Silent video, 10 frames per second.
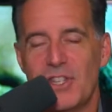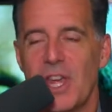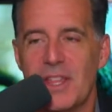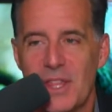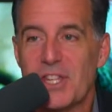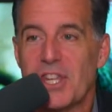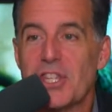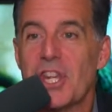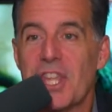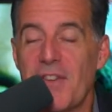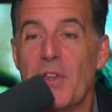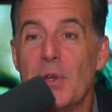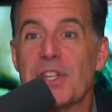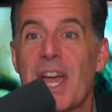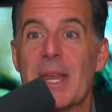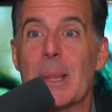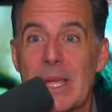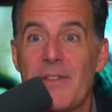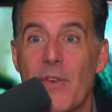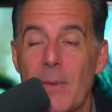listen, just if you just got a
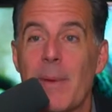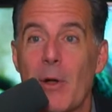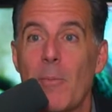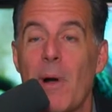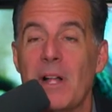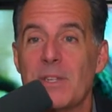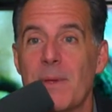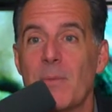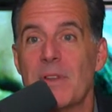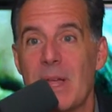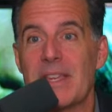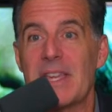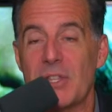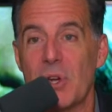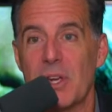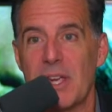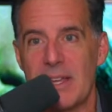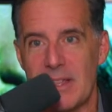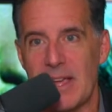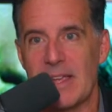lead from a bail bondsman when like he took
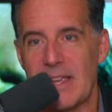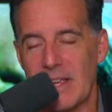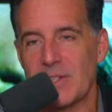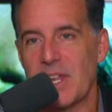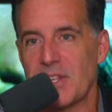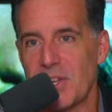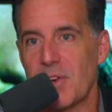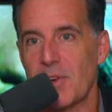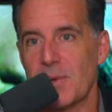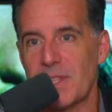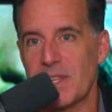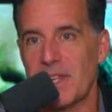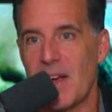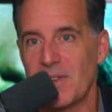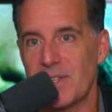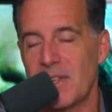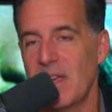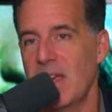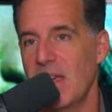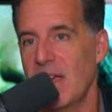it, like he goes, I secured it with this house.
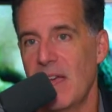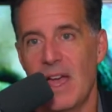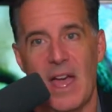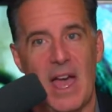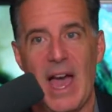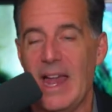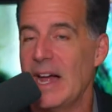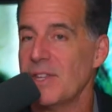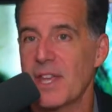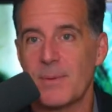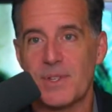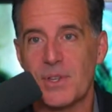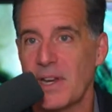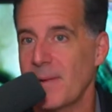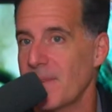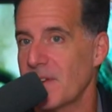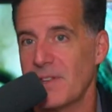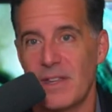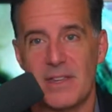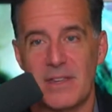And I'll tell him straight up, I go,
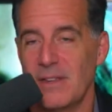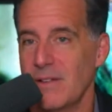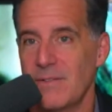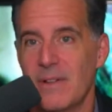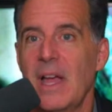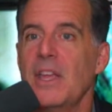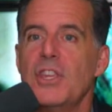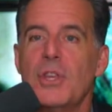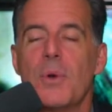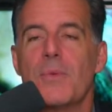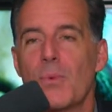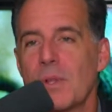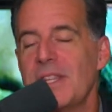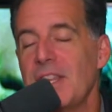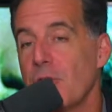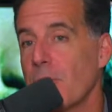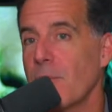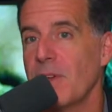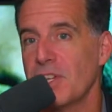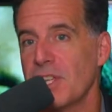you, know, you don't really need their
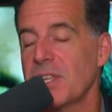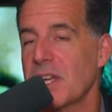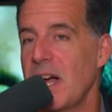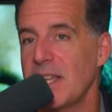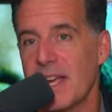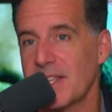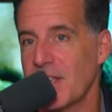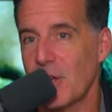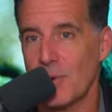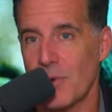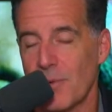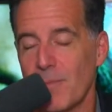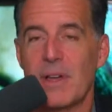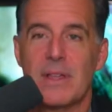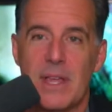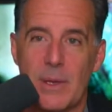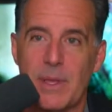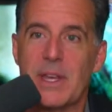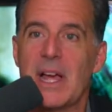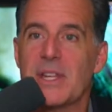permission to contact the owner, but it'd
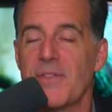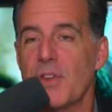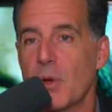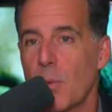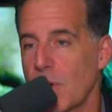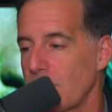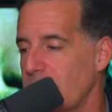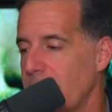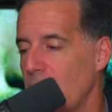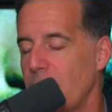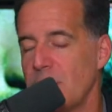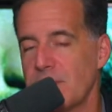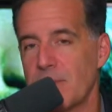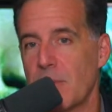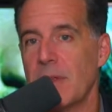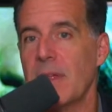be nice if yeah. you could work with the bail bondsman do it.